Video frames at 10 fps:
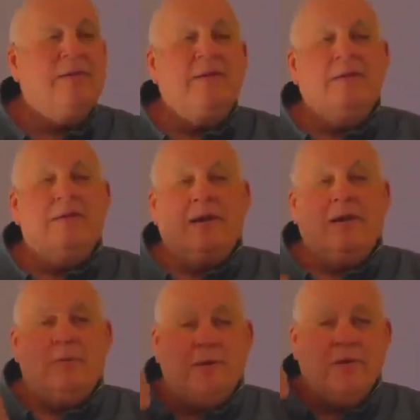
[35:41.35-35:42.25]
He
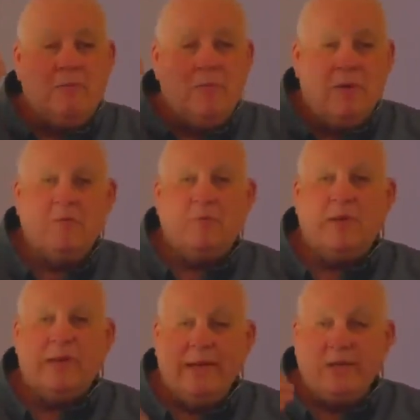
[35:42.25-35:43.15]
talked about the
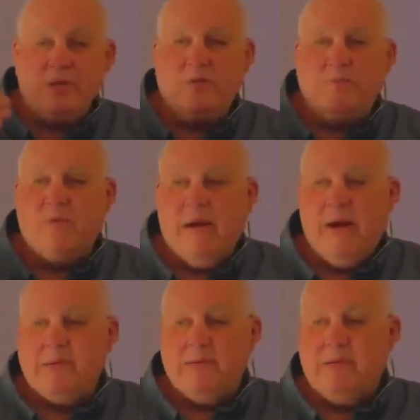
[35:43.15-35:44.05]
multiplication
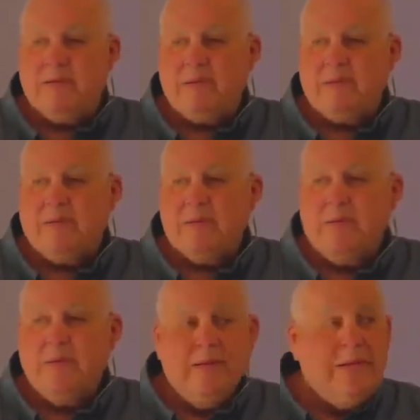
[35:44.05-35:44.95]
process.
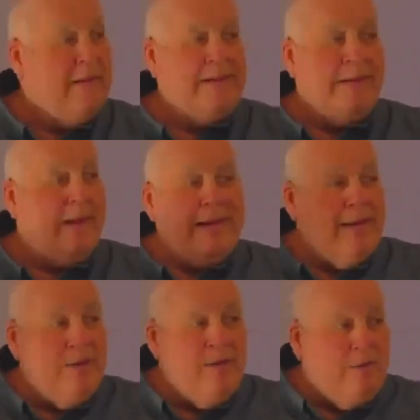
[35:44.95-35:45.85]
And I
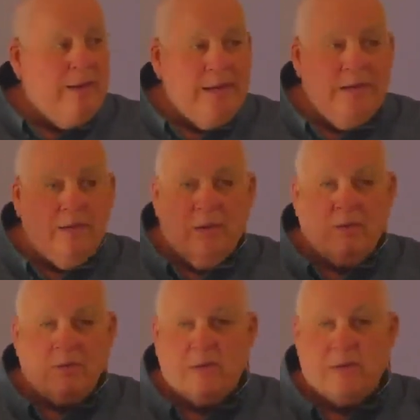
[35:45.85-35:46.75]
had no idea what
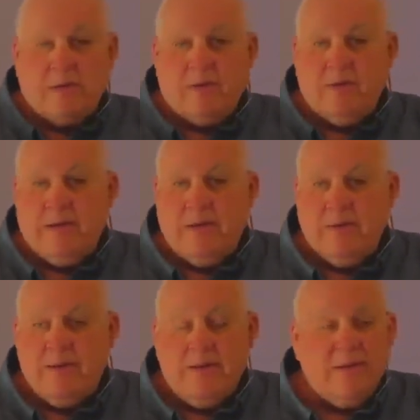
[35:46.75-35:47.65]
was going to turn
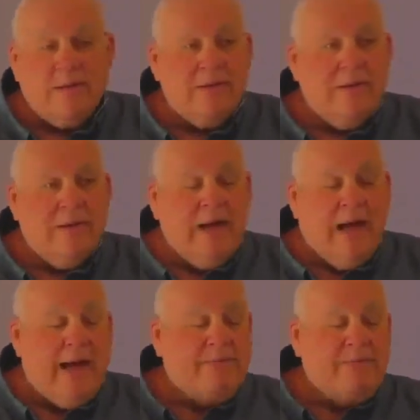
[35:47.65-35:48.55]
out there.
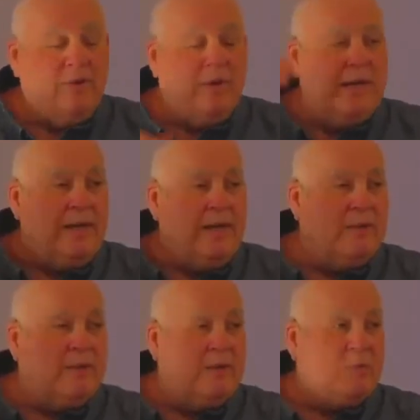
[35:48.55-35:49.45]
I have no idea
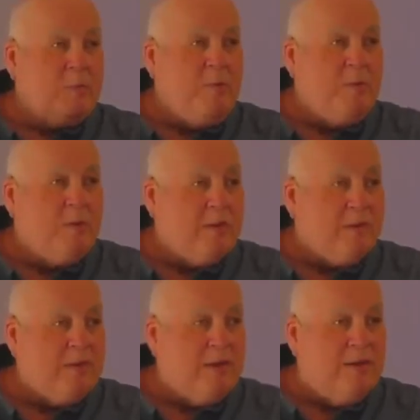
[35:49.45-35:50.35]
what those people
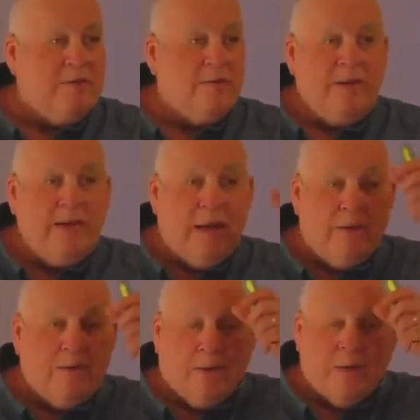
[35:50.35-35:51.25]
are doing
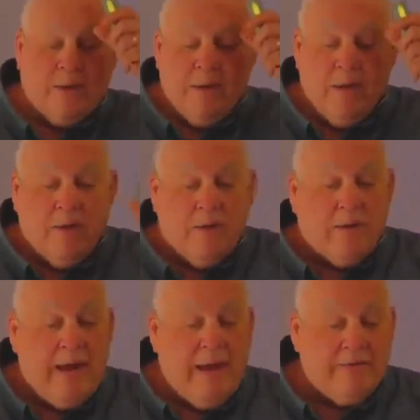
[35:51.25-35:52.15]
now or
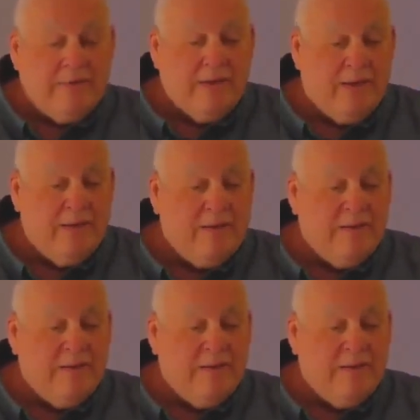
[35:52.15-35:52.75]
have done.